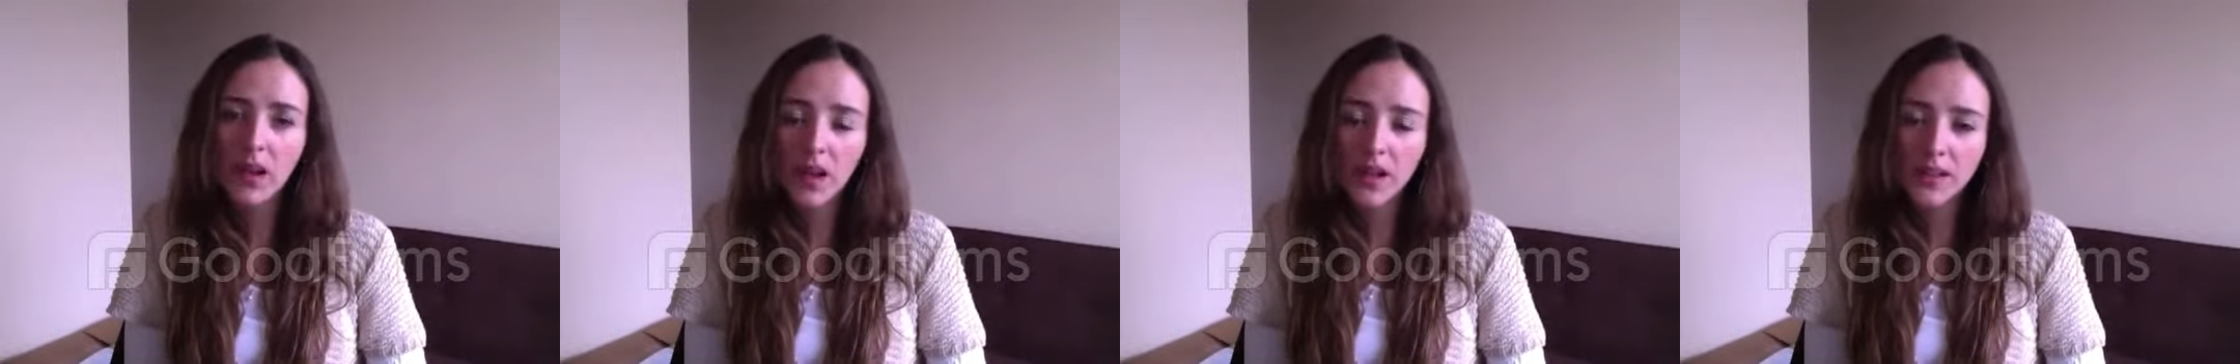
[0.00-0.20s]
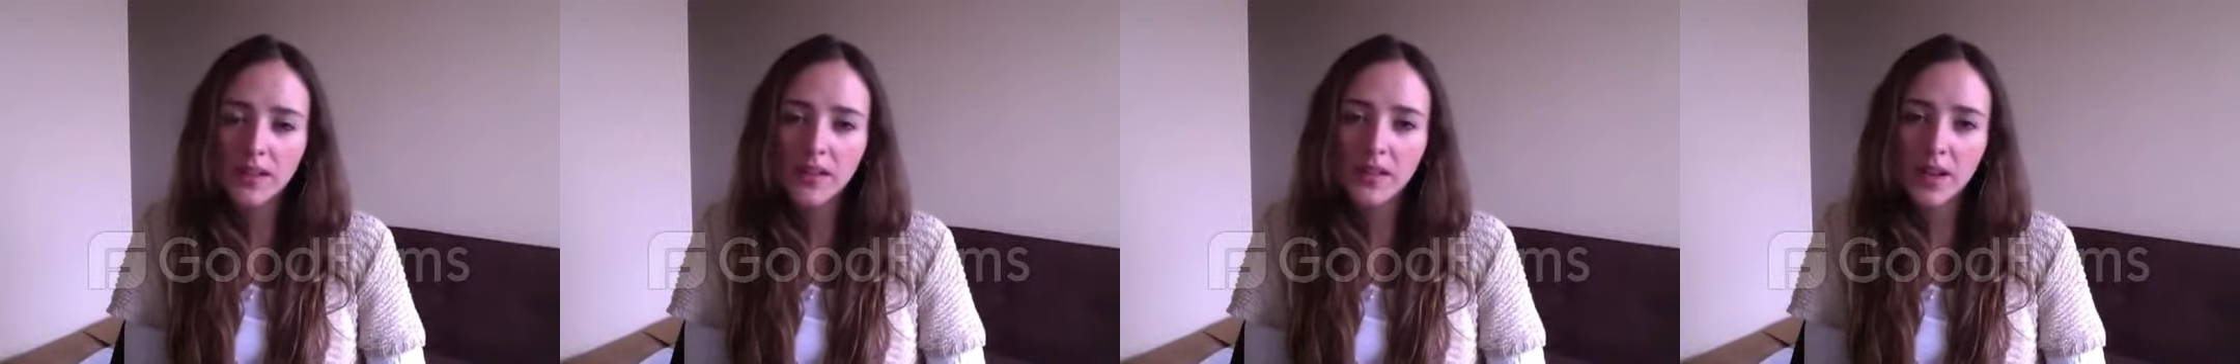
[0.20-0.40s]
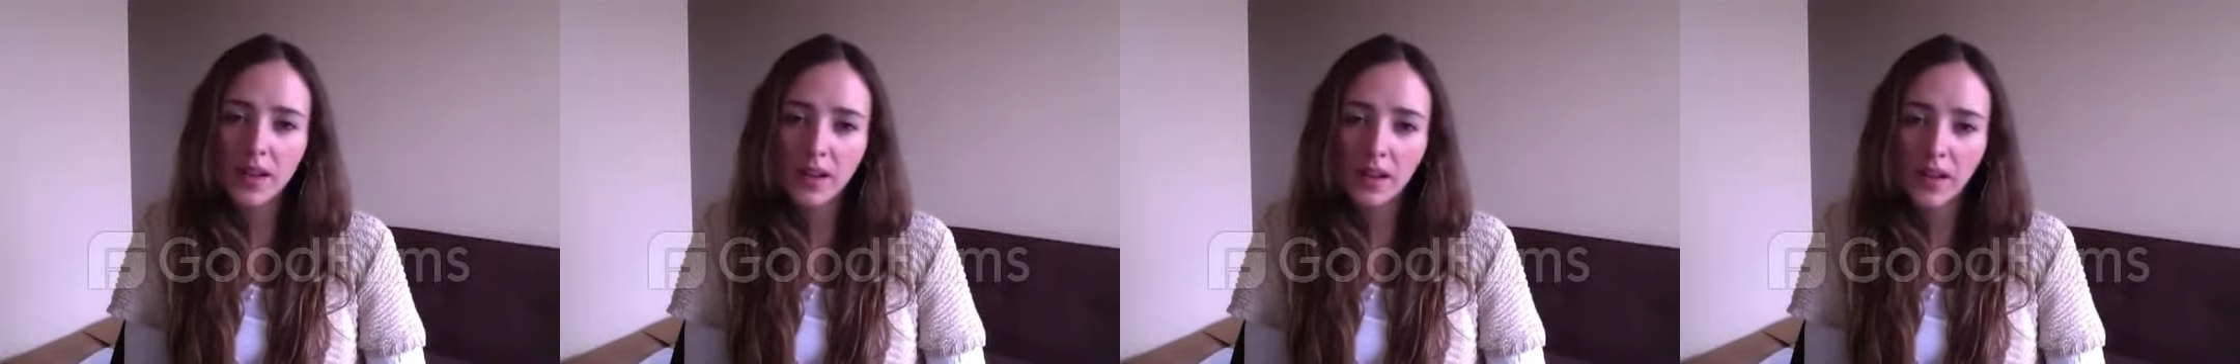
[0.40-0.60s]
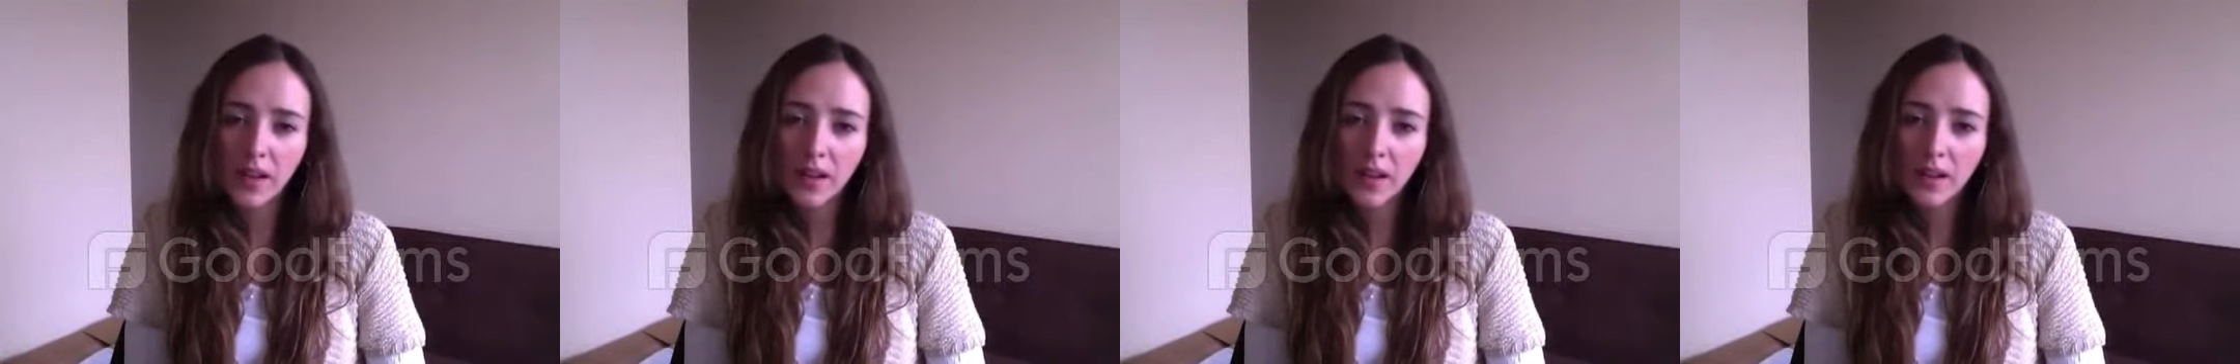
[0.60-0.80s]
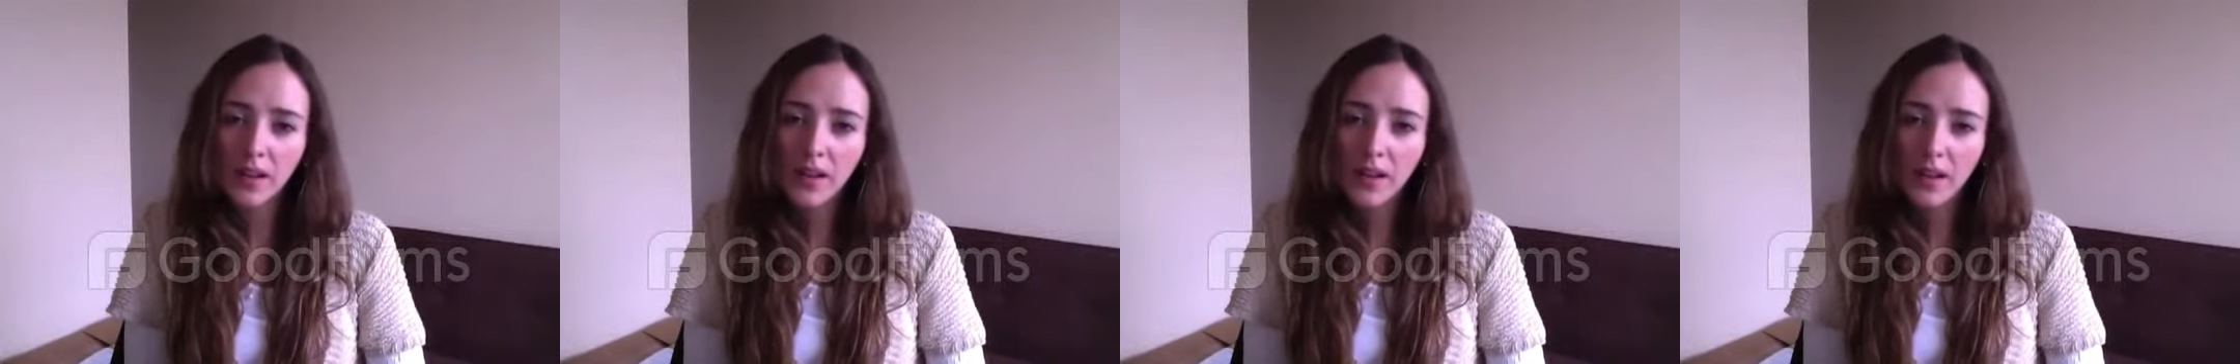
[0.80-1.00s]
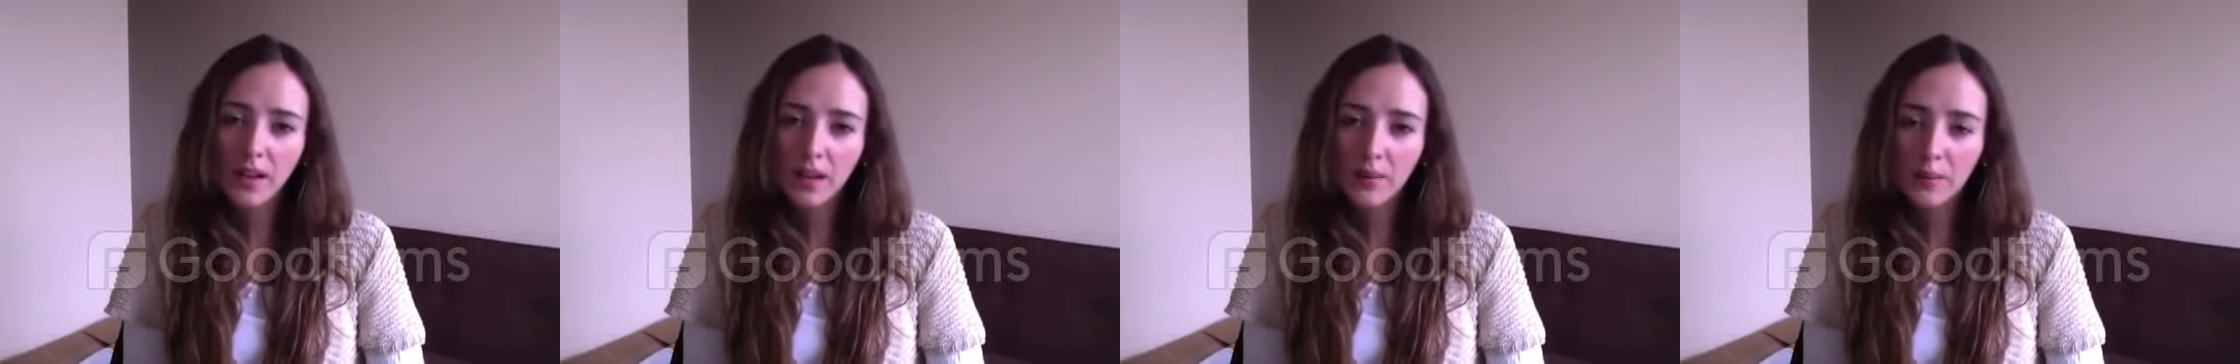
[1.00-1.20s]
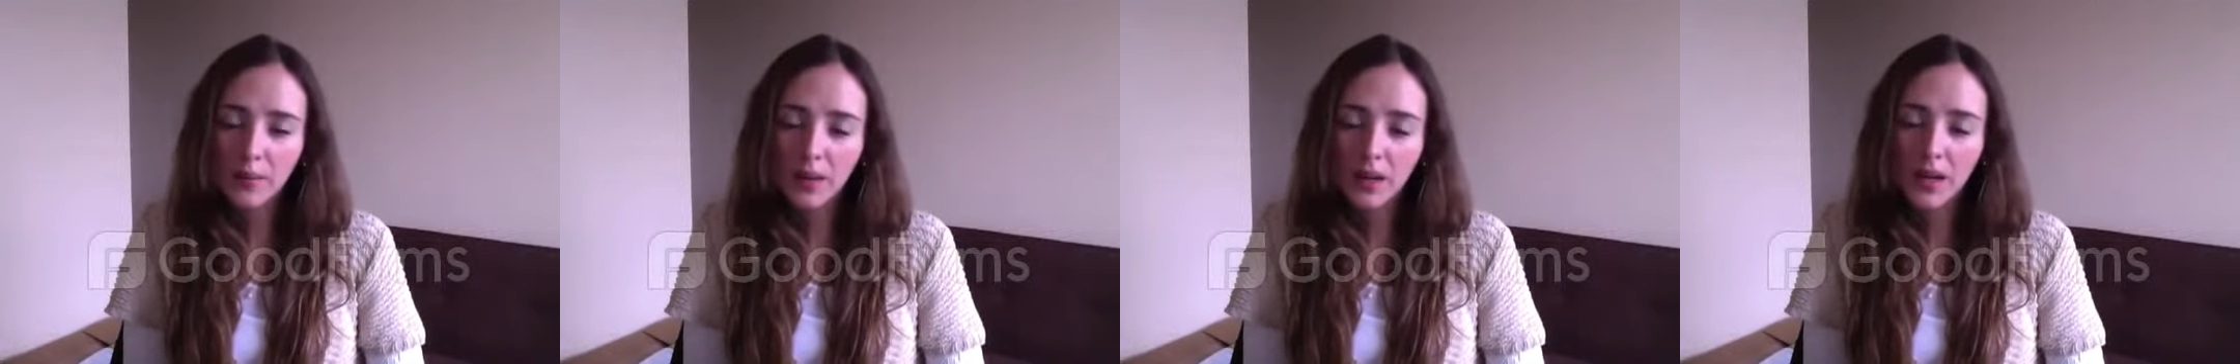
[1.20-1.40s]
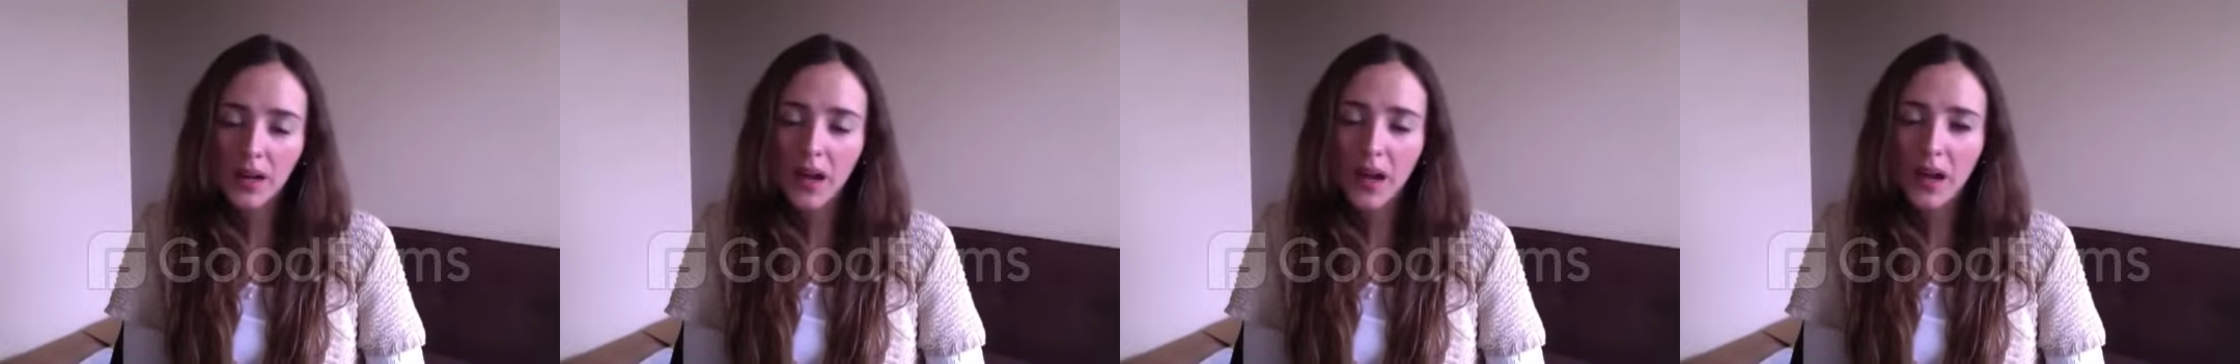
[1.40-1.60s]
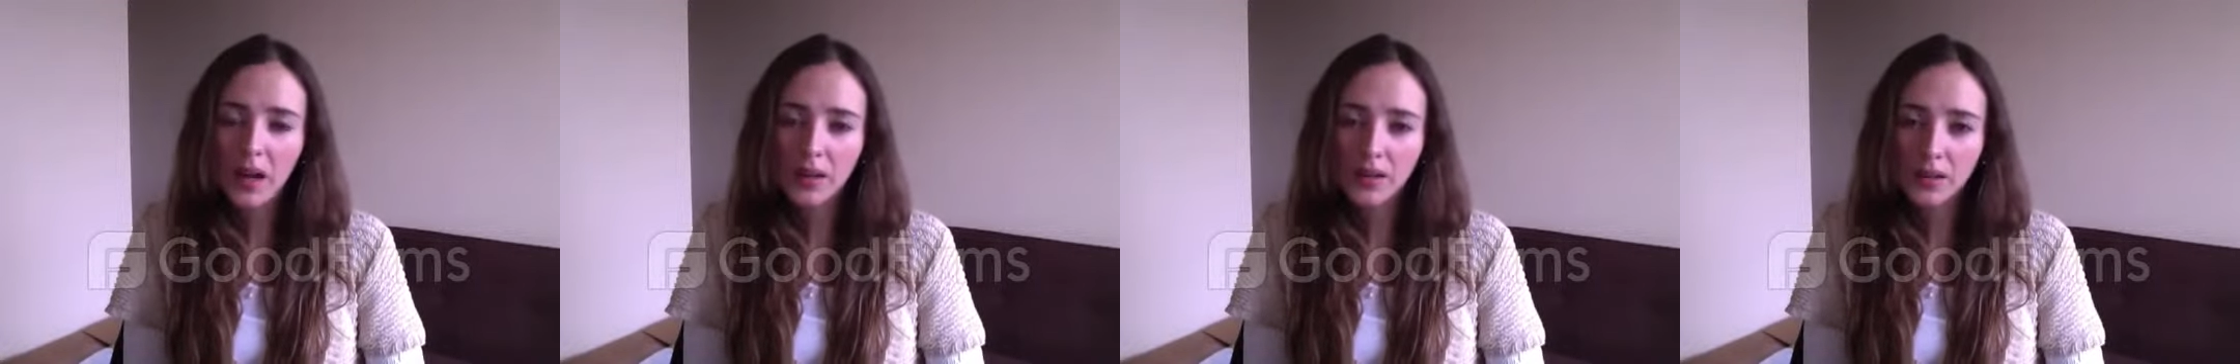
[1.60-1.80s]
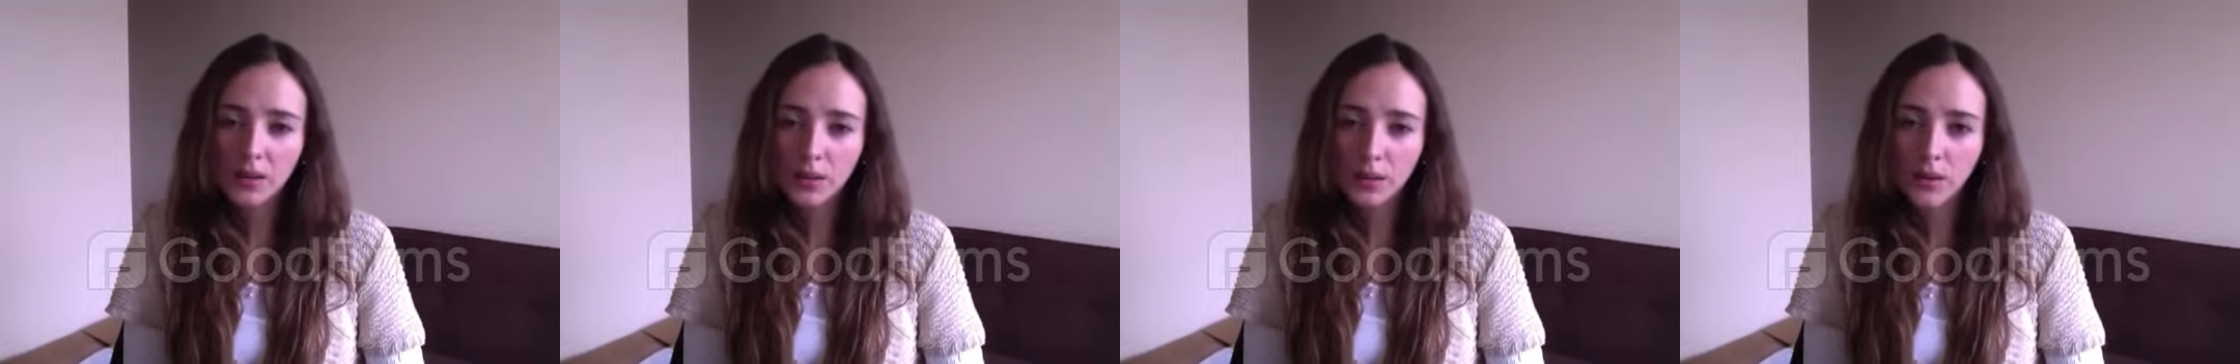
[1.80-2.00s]
and they make a
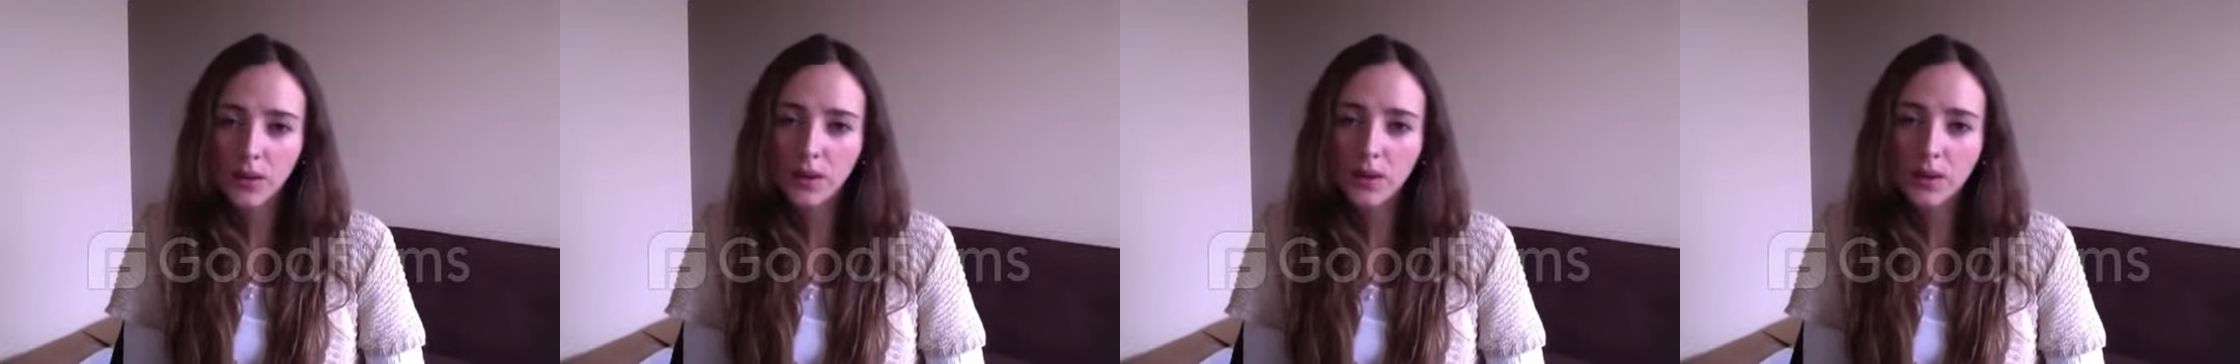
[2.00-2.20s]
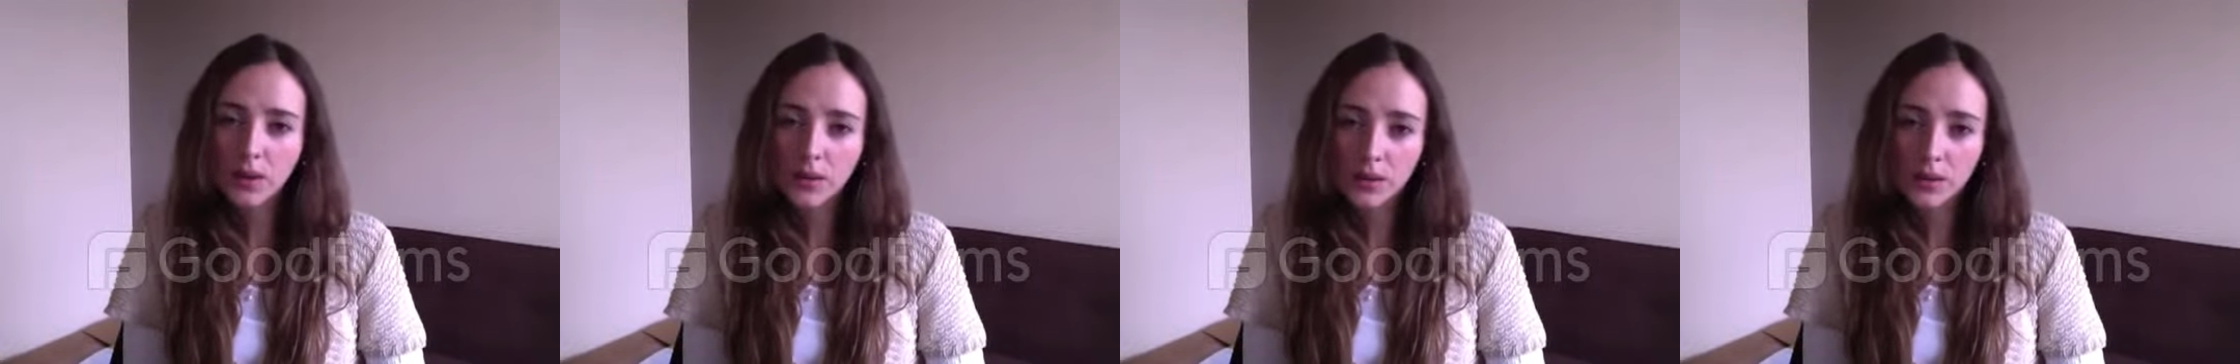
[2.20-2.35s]
good